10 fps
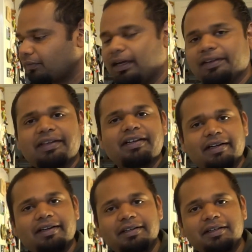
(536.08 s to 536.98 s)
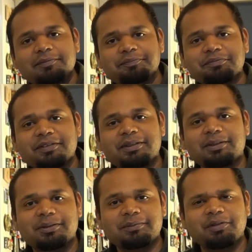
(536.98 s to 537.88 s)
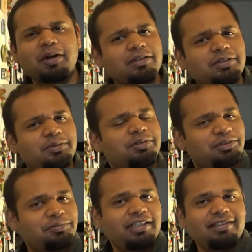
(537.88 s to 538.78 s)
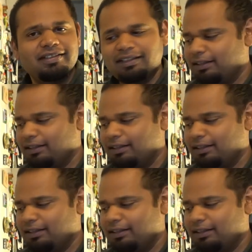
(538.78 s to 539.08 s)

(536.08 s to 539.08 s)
I think I like it. So not too sweet,